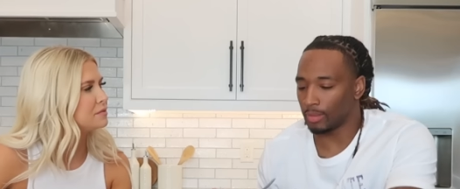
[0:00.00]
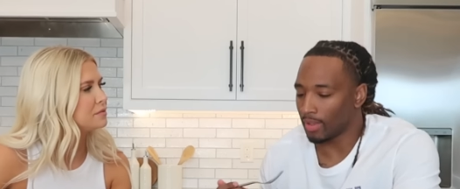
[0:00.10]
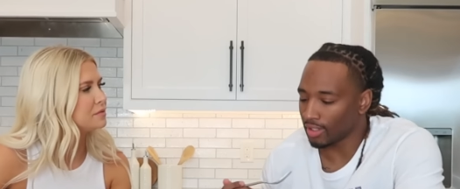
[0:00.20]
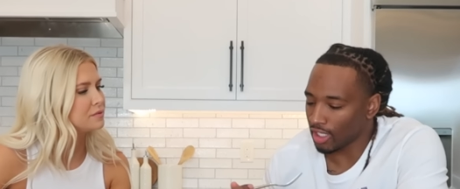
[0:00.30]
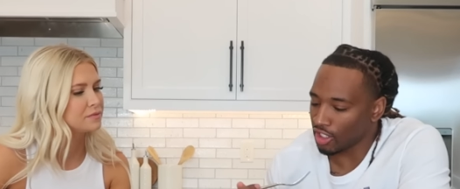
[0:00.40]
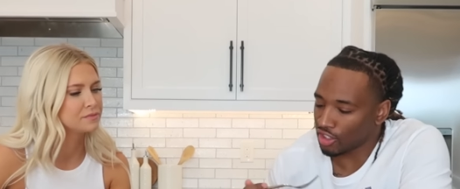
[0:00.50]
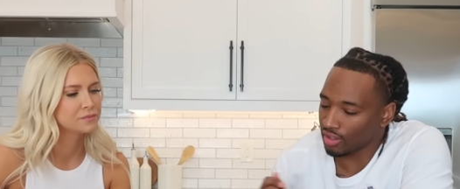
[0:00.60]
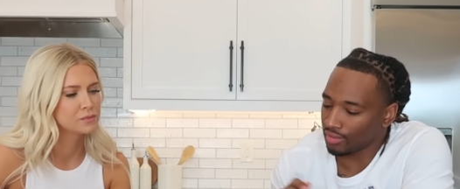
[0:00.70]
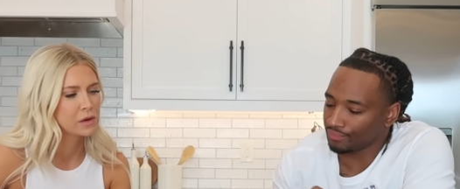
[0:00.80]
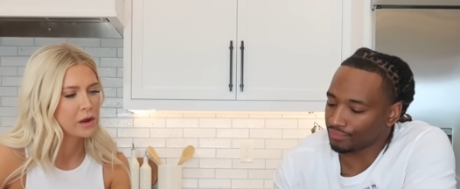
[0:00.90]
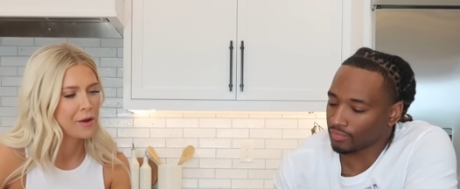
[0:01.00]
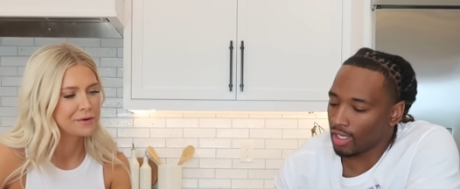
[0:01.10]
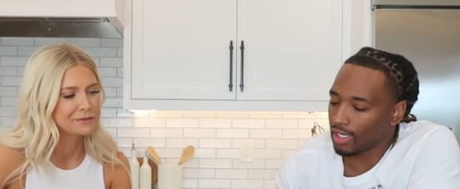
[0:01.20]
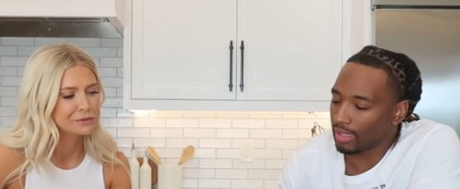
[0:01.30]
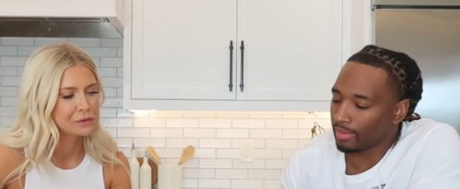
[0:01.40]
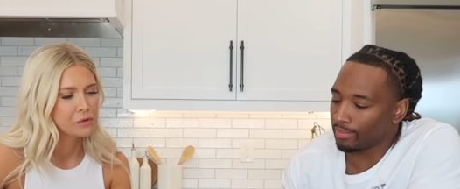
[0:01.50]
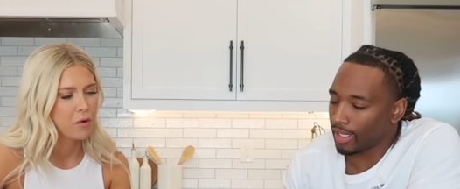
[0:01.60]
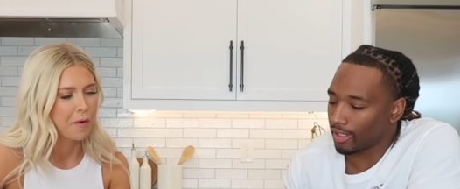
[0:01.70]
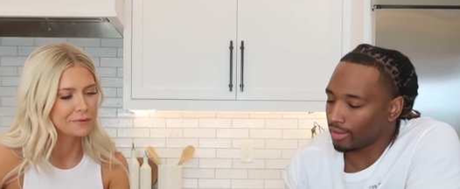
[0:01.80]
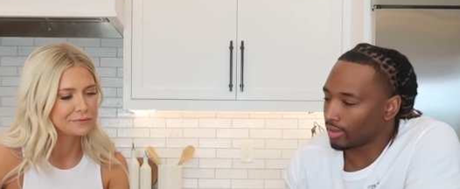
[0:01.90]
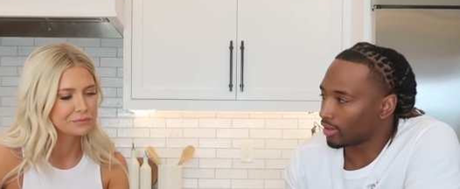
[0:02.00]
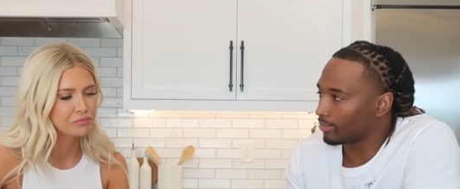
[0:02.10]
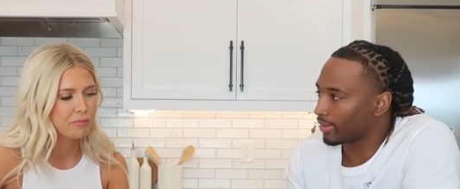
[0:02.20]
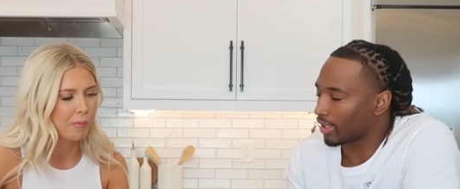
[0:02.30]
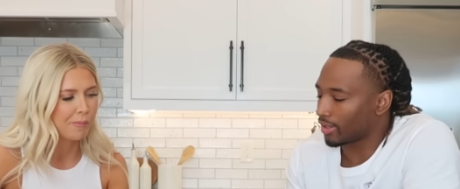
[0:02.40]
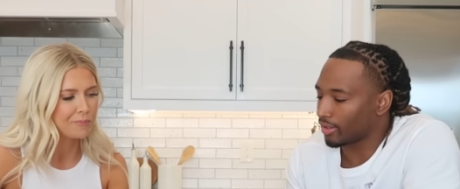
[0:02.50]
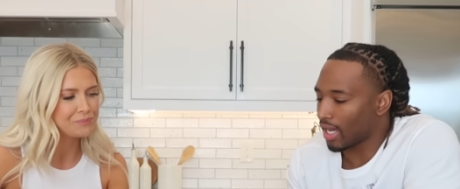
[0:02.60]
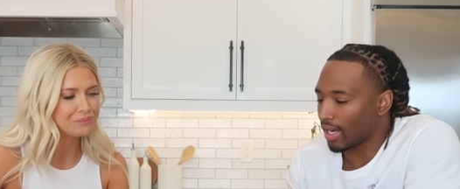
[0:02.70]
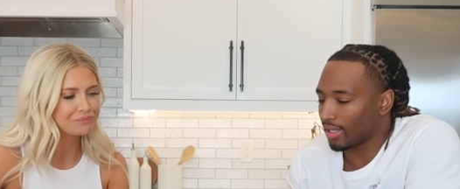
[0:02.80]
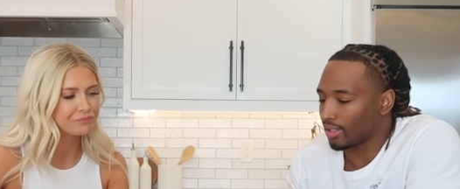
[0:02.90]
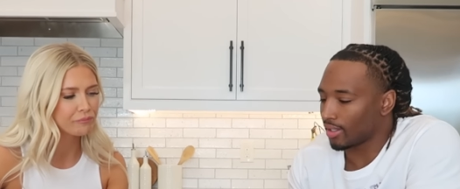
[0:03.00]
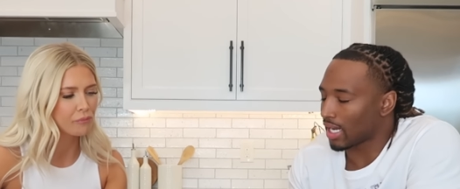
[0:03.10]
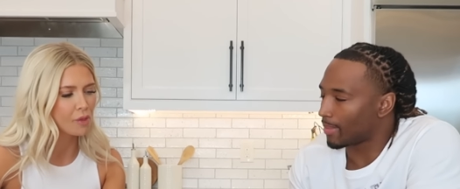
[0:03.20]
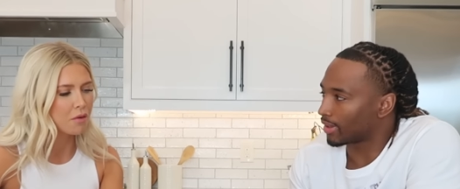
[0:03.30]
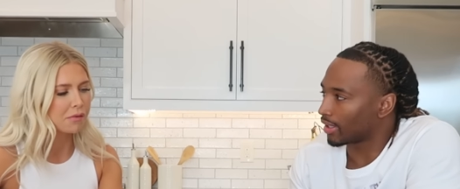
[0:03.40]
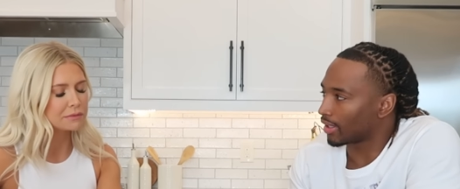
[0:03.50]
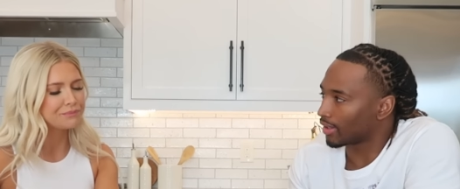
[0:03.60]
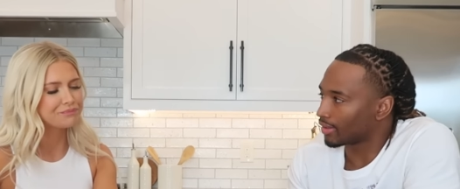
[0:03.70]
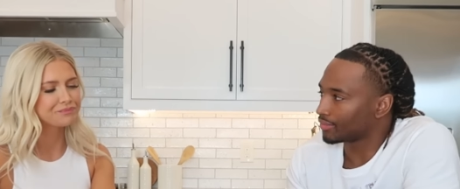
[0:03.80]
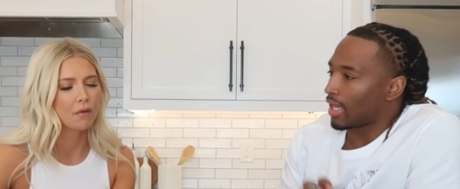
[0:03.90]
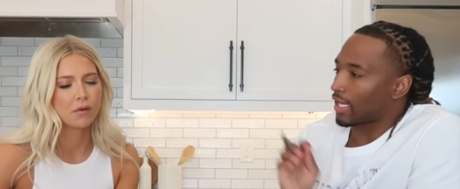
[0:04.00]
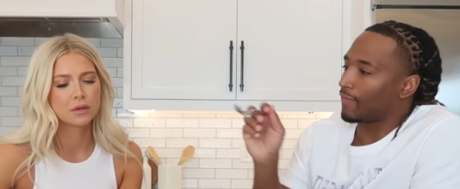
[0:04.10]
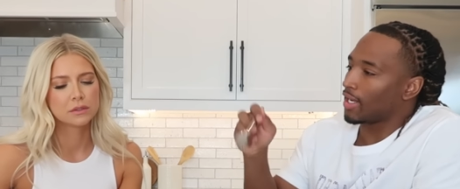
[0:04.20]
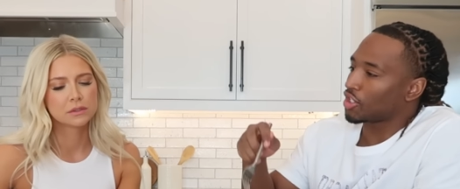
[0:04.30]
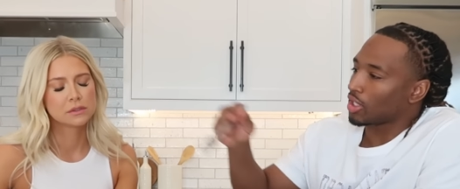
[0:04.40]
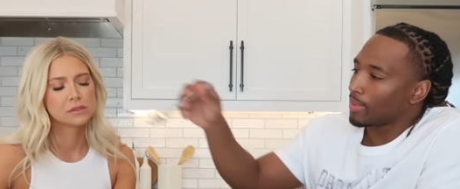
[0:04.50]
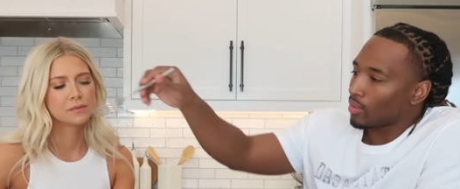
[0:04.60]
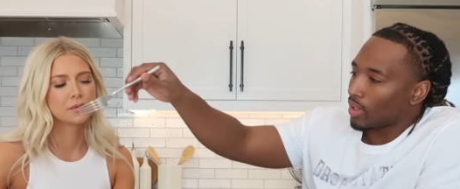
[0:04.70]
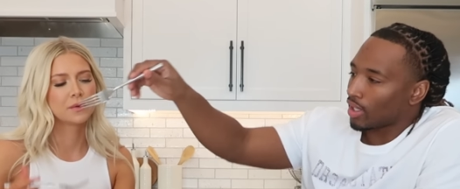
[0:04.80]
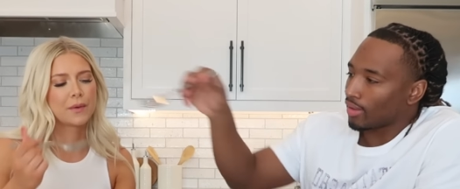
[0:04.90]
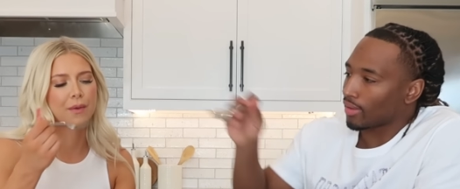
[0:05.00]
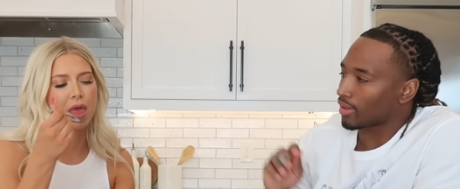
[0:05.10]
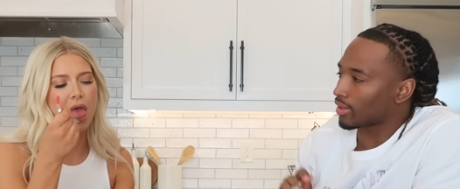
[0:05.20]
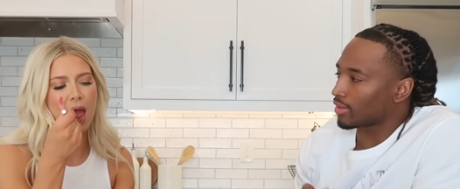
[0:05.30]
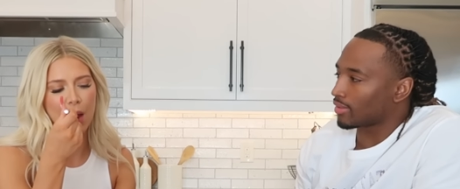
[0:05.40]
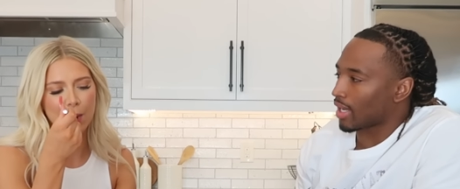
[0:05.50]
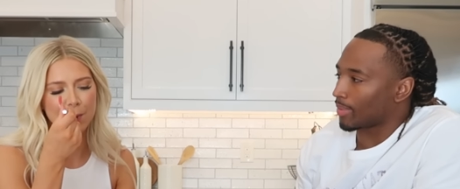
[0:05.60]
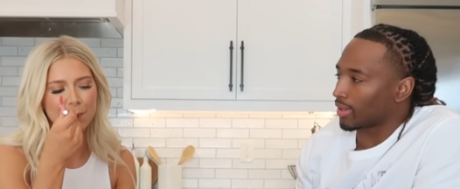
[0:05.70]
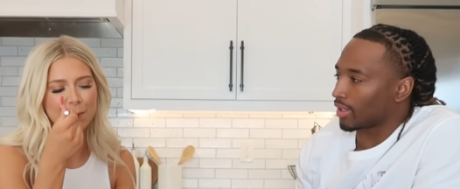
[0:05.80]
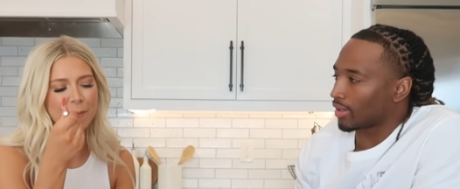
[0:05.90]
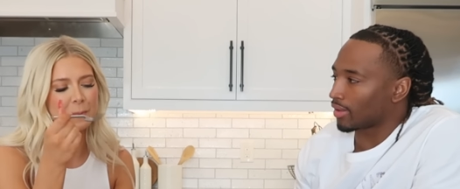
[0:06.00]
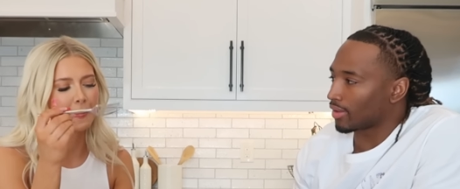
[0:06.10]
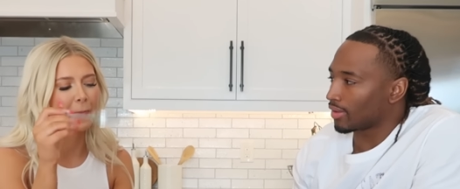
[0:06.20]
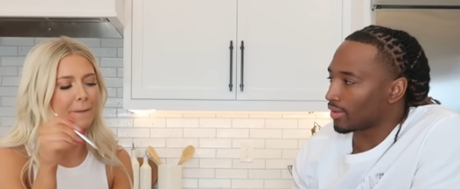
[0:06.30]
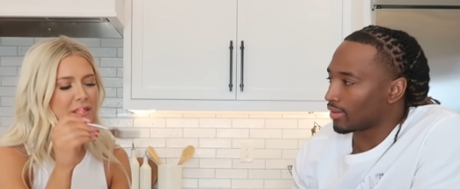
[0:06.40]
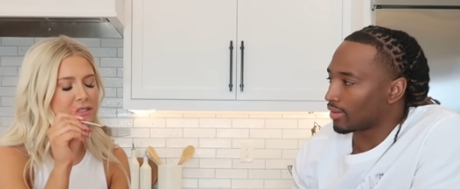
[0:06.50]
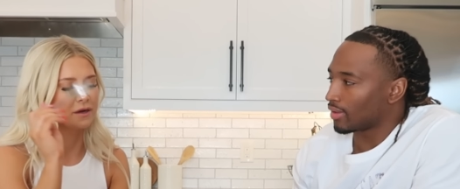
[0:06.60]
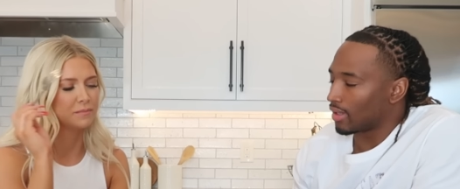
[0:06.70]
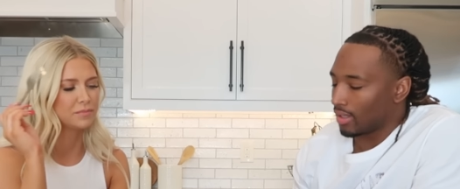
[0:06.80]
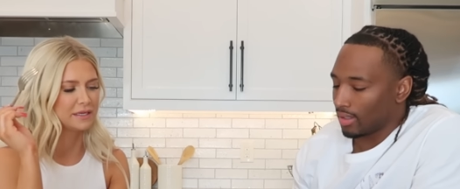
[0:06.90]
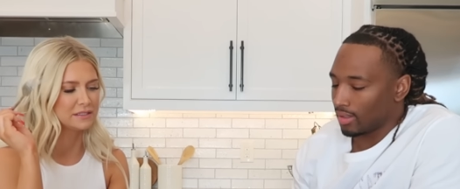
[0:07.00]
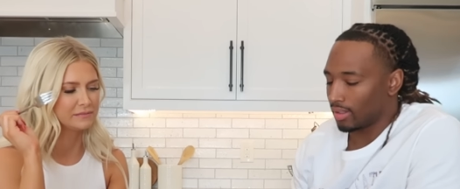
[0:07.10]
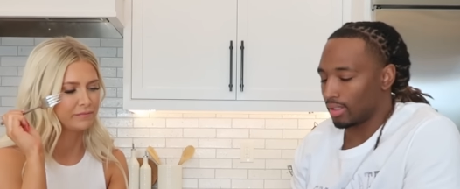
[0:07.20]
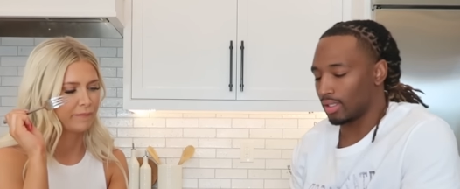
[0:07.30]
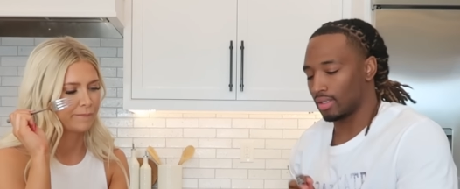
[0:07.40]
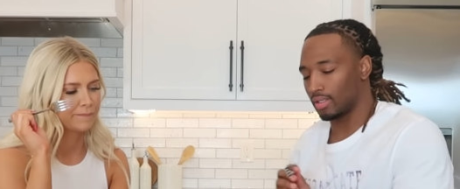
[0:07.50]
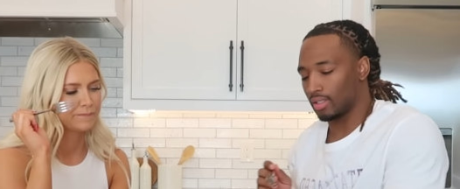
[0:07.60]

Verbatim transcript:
Speaker 1: The presentation, it could have been better because you got it in this type of thing. Like it, it should have been in one of those. Type of things.
Speaker 2: Mix it up, please.
Speaker 1: Yeah.